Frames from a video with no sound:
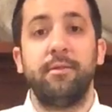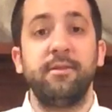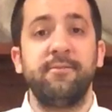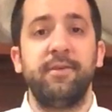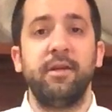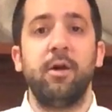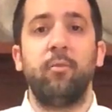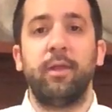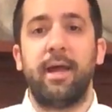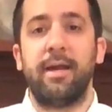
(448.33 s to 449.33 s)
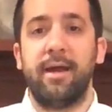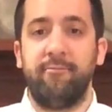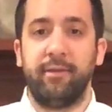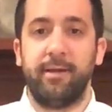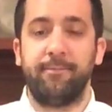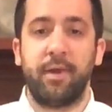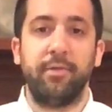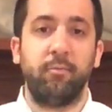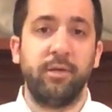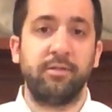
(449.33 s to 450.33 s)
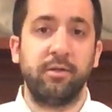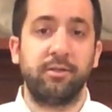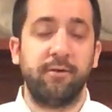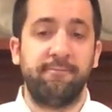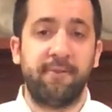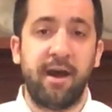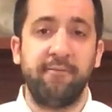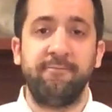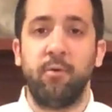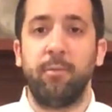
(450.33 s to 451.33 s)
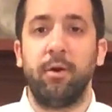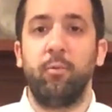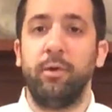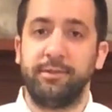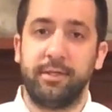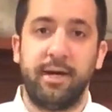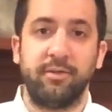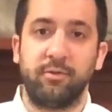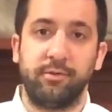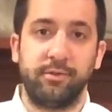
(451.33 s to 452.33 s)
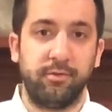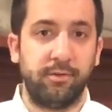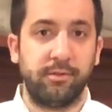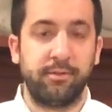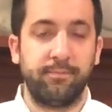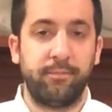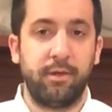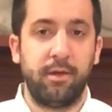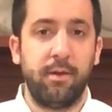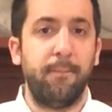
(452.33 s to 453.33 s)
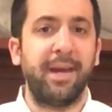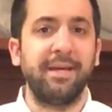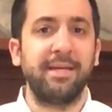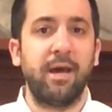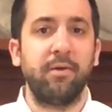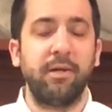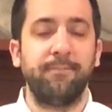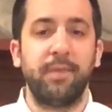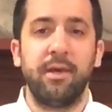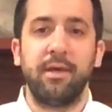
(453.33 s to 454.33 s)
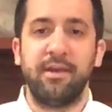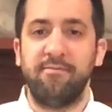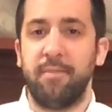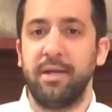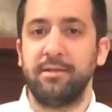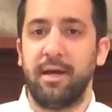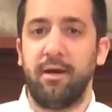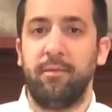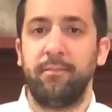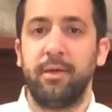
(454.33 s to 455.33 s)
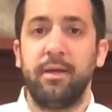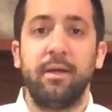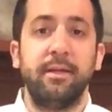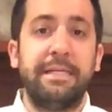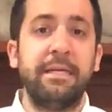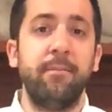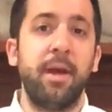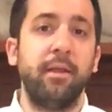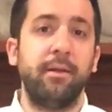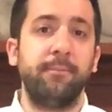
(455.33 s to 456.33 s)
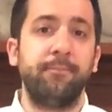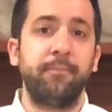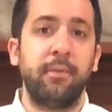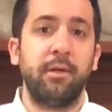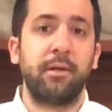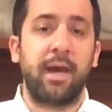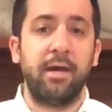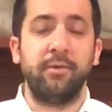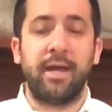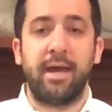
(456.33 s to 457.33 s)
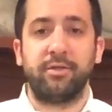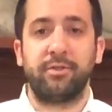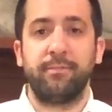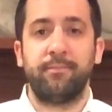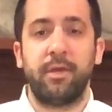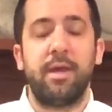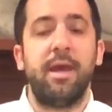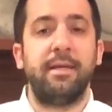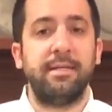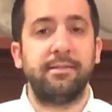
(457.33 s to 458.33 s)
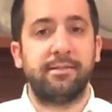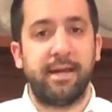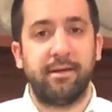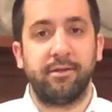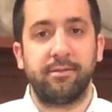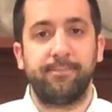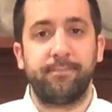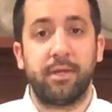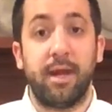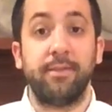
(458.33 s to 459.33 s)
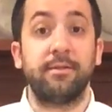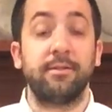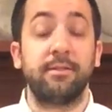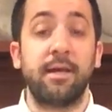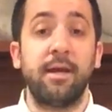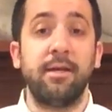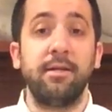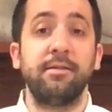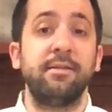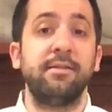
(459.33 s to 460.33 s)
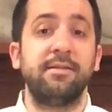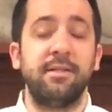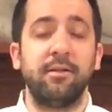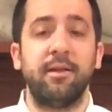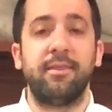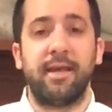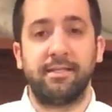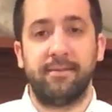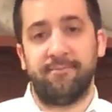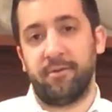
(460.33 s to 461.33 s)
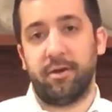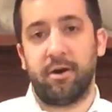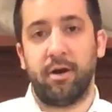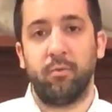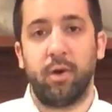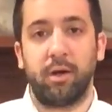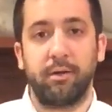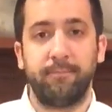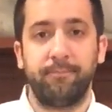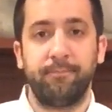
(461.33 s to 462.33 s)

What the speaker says: This video relied heavily on the research of 5 former Wilton High School students: Megan Downey, Eve Mandel, Nina Mellon, Kyle Nash, and Ian Sanders, and the Society sincerely thanks them for their hard work.